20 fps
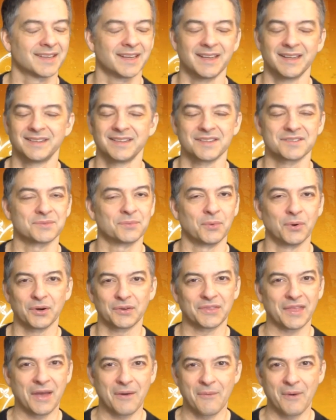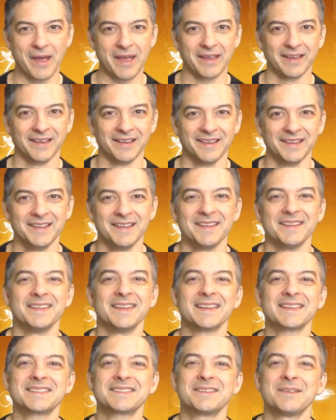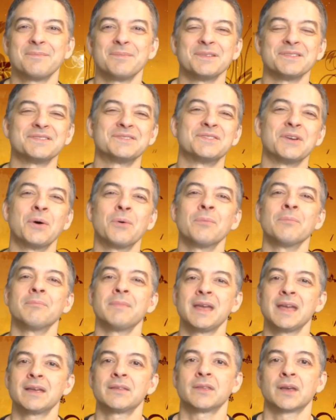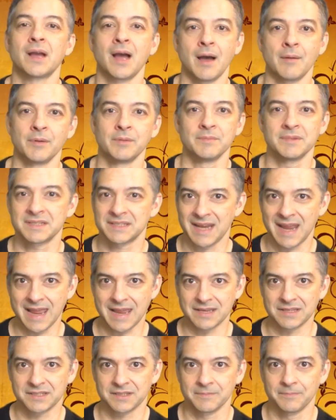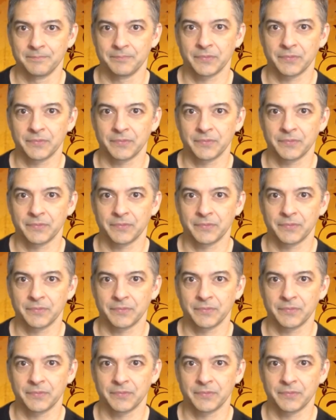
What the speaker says: It doesn't work that way. The next tip is don't make the common mistakes.